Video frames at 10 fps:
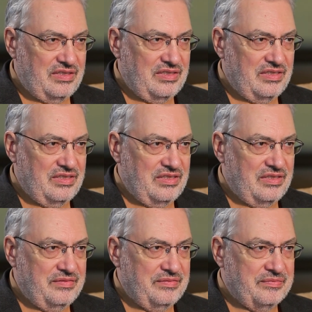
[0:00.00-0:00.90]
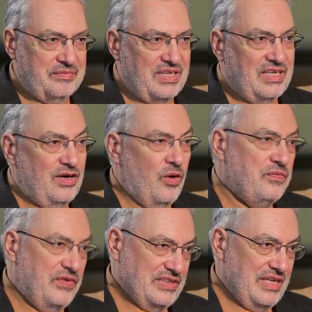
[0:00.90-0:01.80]
But not preparing.
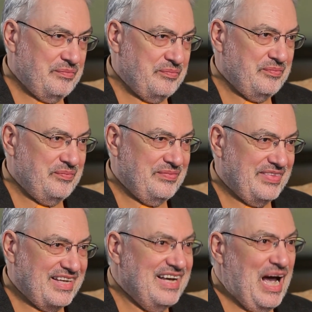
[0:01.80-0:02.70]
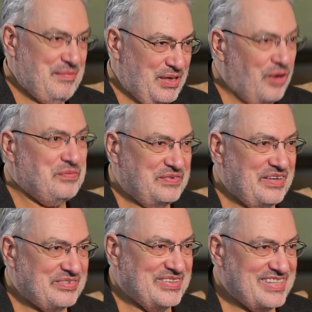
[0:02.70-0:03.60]
Hopefully. I mean,
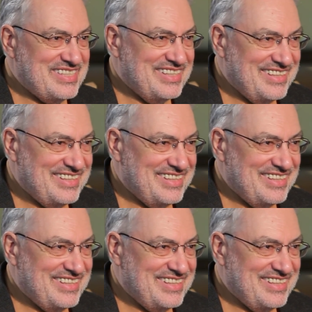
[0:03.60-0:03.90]
hopefully, of course.